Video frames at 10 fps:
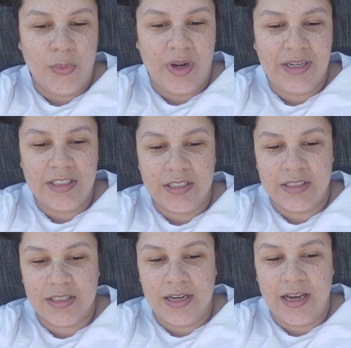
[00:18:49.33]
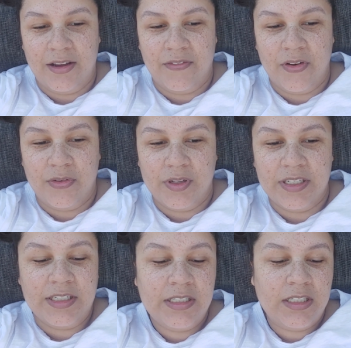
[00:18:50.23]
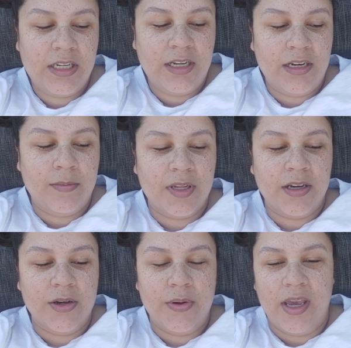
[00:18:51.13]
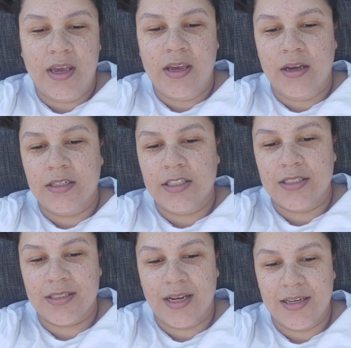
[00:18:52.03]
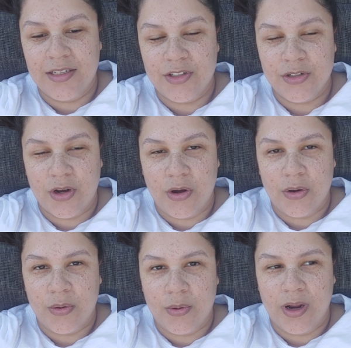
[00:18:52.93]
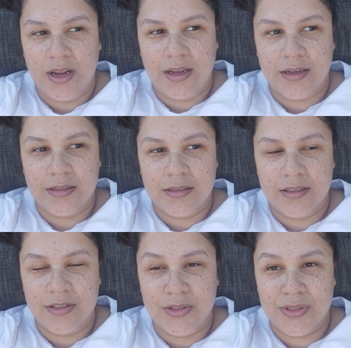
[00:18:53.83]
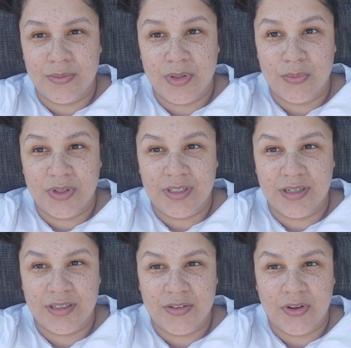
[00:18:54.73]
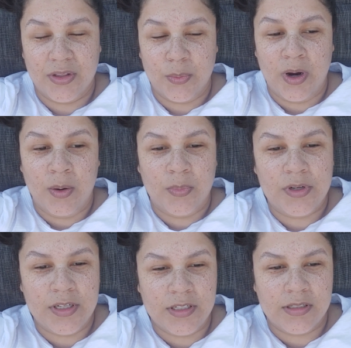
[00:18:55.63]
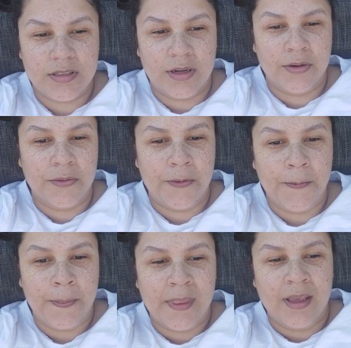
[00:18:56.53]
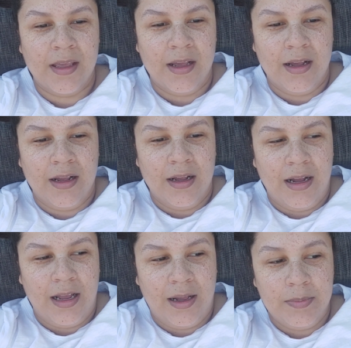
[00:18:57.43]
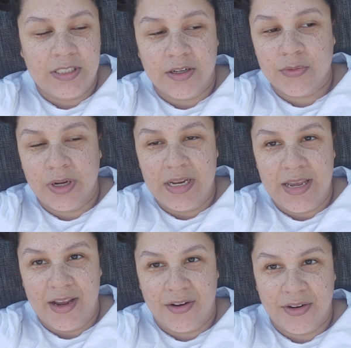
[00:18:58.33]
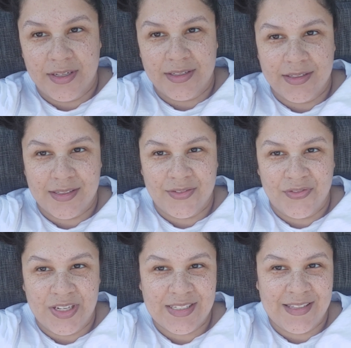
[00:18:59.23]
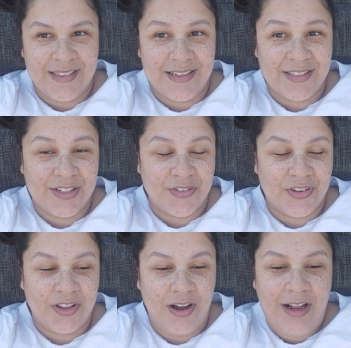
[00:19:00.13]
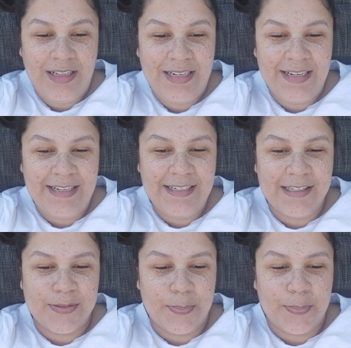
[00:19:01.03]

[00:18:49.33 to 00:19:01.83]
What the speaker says: But I just I felt really good today, and I'm like, okay, I need to go and do something productive on the property. So I'm done running errands and fixing things here for the holidays,